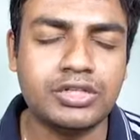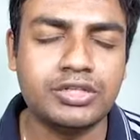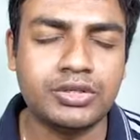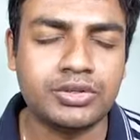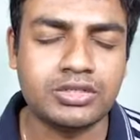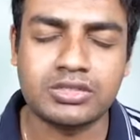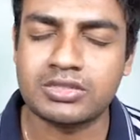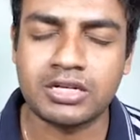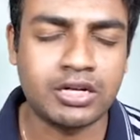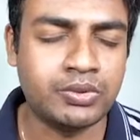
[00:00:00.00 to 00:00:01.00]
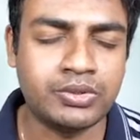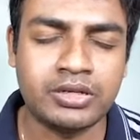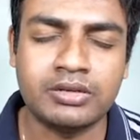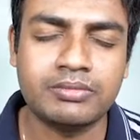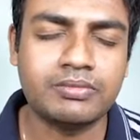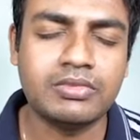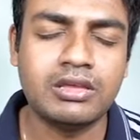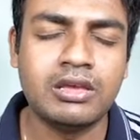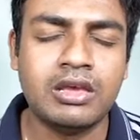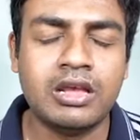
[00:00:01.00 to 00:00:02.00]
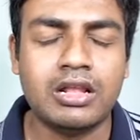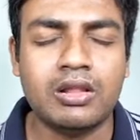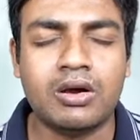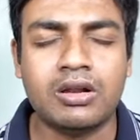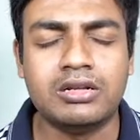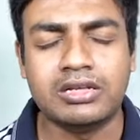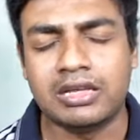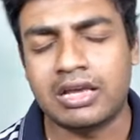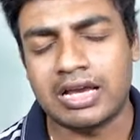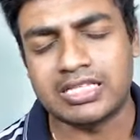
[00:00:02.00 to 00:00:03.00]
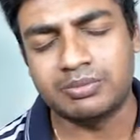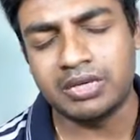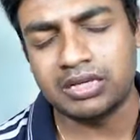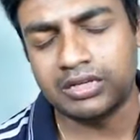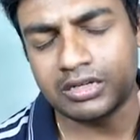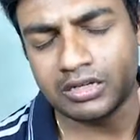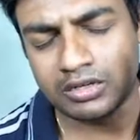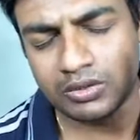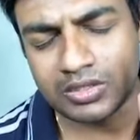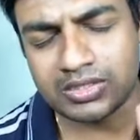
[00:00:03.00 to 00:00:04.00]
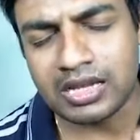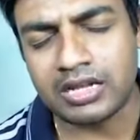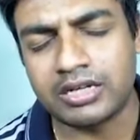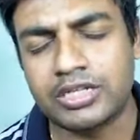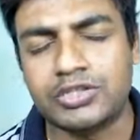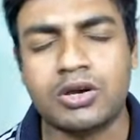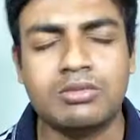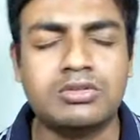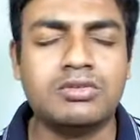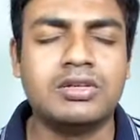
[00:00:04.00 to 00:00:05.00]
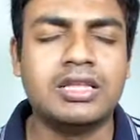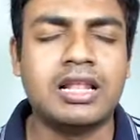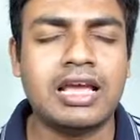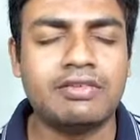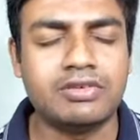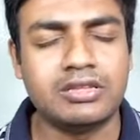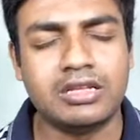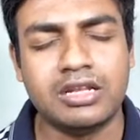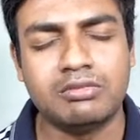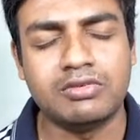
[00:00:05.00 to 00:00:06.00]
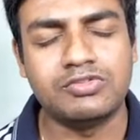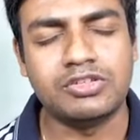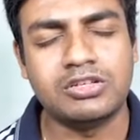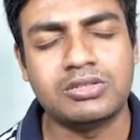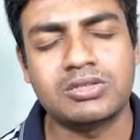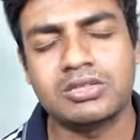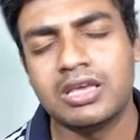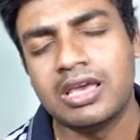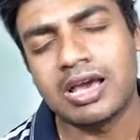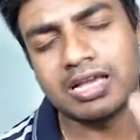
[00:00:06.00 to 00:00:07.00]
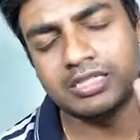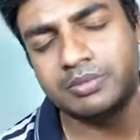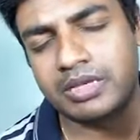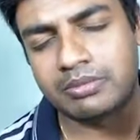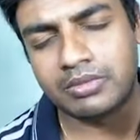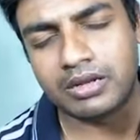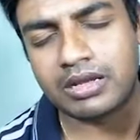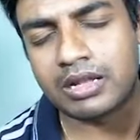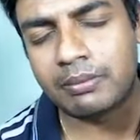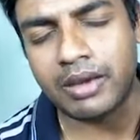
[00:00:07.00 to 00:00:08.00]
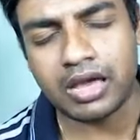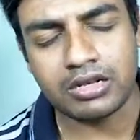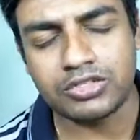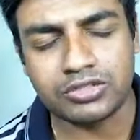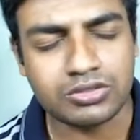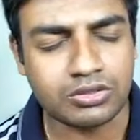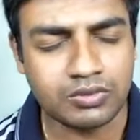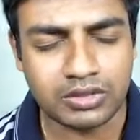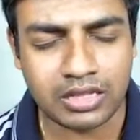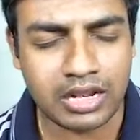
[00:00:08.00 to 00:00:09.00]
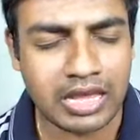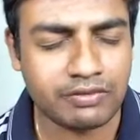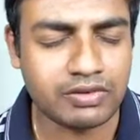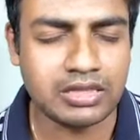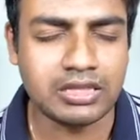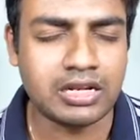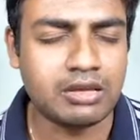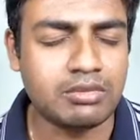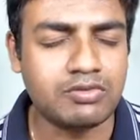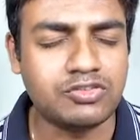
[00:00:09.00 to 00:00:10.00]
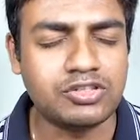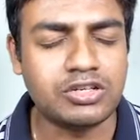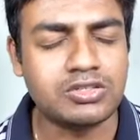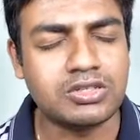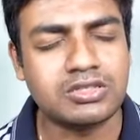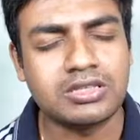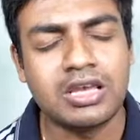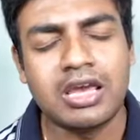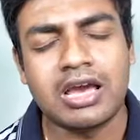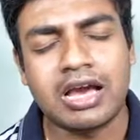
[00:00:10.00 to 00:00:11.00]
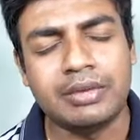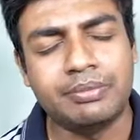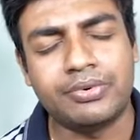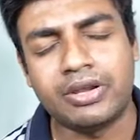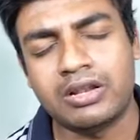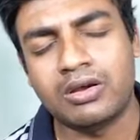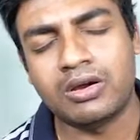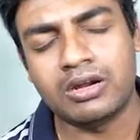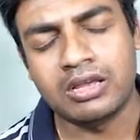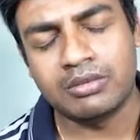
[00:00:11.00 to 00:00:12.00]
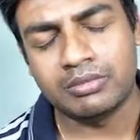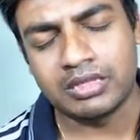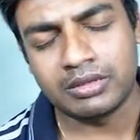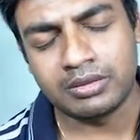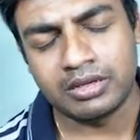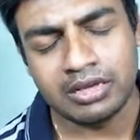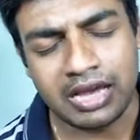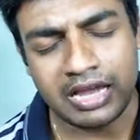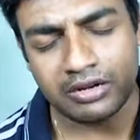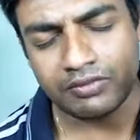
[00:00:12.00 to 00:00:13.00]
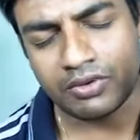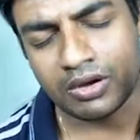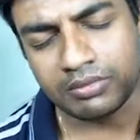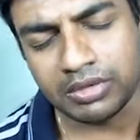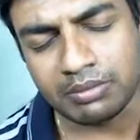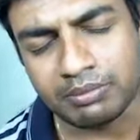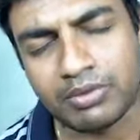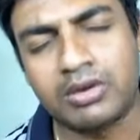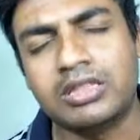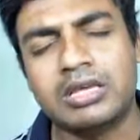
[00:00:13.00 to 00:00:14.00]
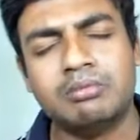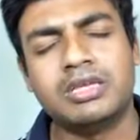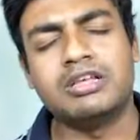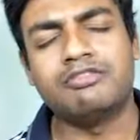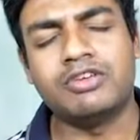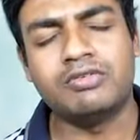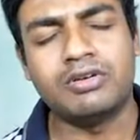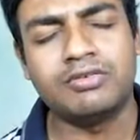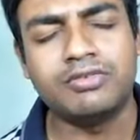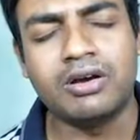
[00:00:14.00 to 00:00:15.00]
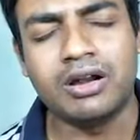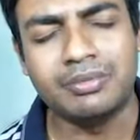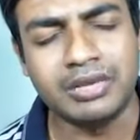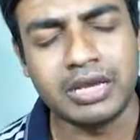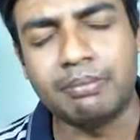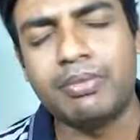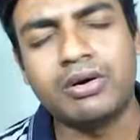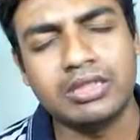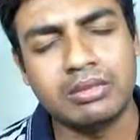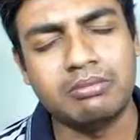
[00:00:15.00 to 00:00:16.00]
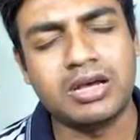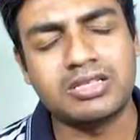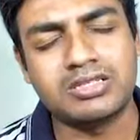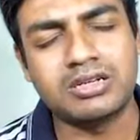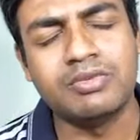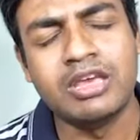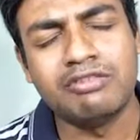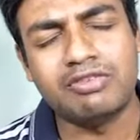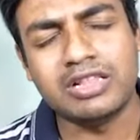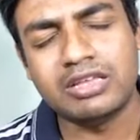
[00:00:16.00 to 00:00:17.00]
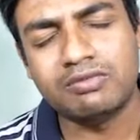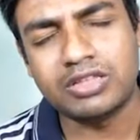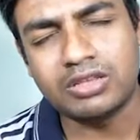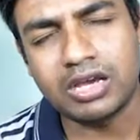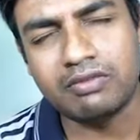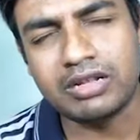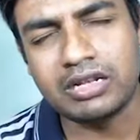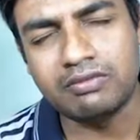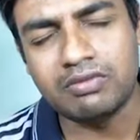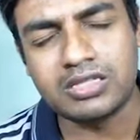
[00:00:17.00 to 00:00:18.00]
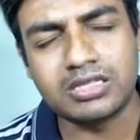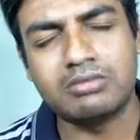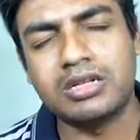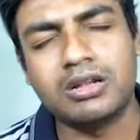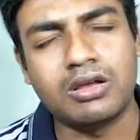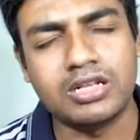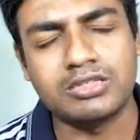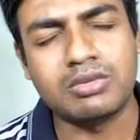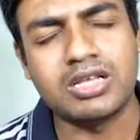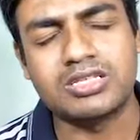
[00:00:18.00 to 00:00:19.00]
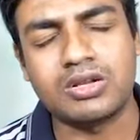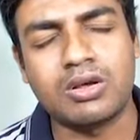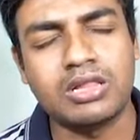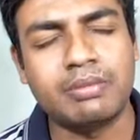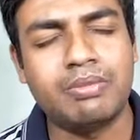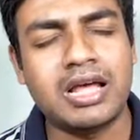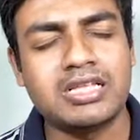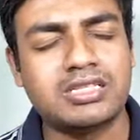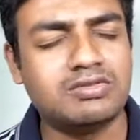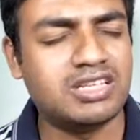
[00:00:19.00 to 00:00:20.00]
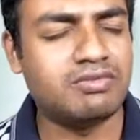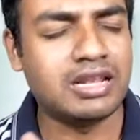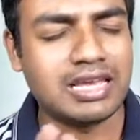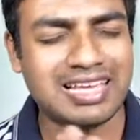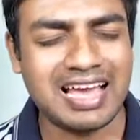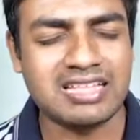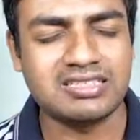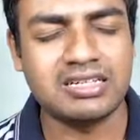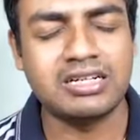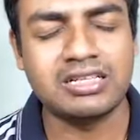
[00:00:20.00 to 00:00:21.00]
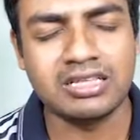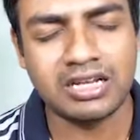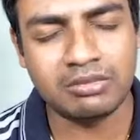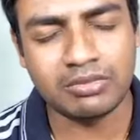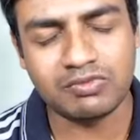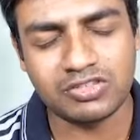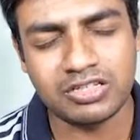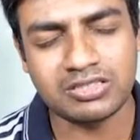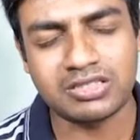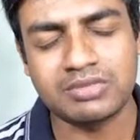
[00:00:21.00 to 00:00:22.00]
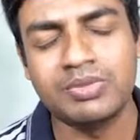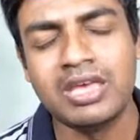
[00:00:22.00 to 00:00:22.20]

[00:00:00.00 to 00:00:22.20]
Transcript: to Your riches and glory. Lord, I speak good salaried jobs over their life in the name of Jesus. I speak miracle marriages over their life in the name of Jesus. I pray, Lord, may the hand of God be upon them. May the favor of God be upon them, Master. Fill them with Your heavenly wisdom and knowledge, Master. All the plans of devil, I cancel it in the name of Jesus.